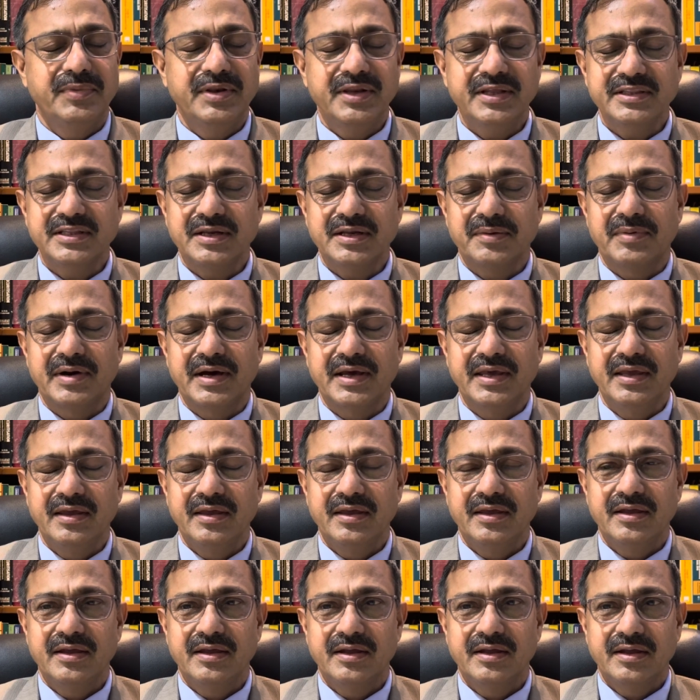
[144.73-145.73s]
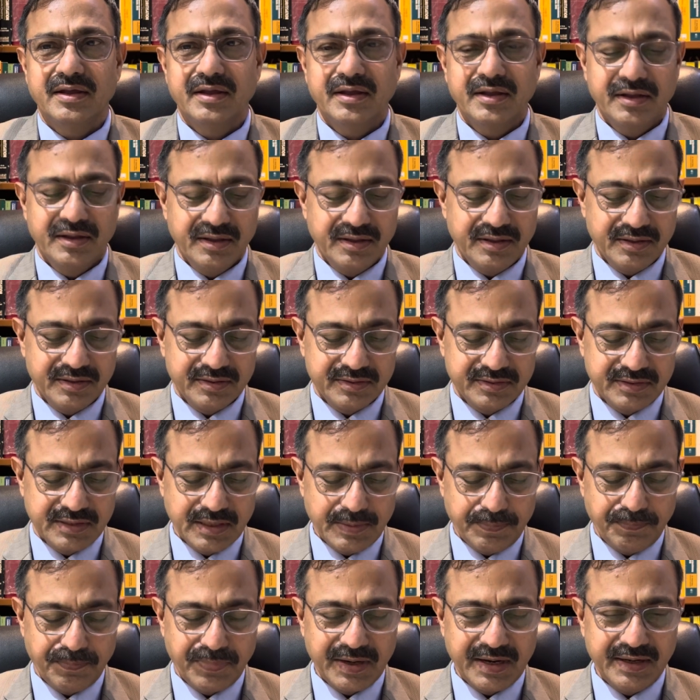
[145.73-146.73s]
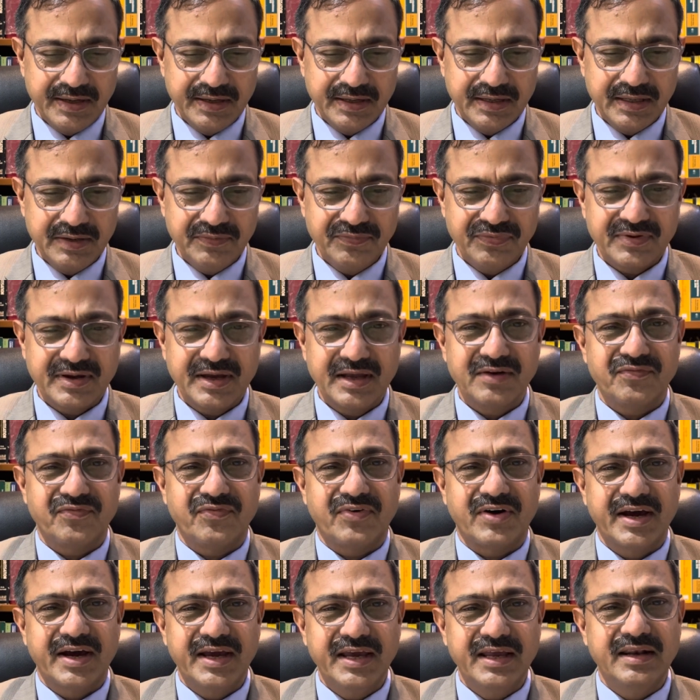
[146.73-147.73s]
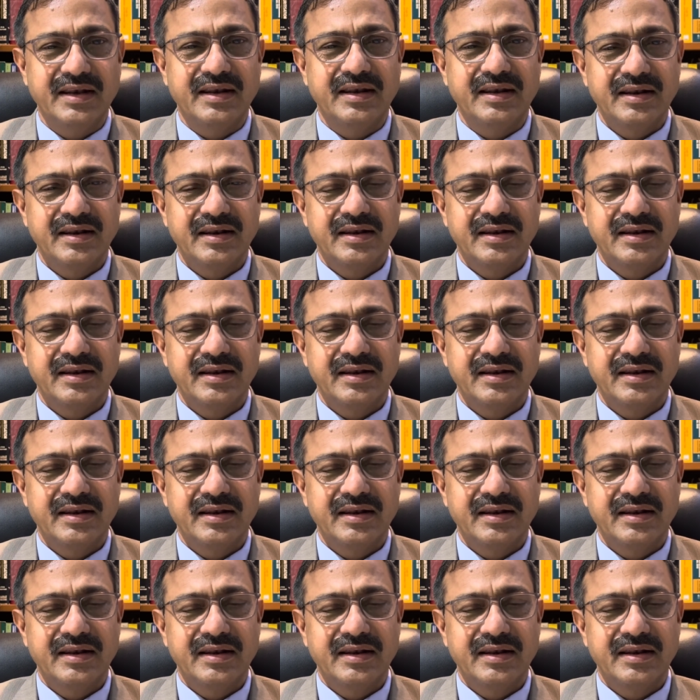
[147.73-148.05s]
thereby, the plaintiff can file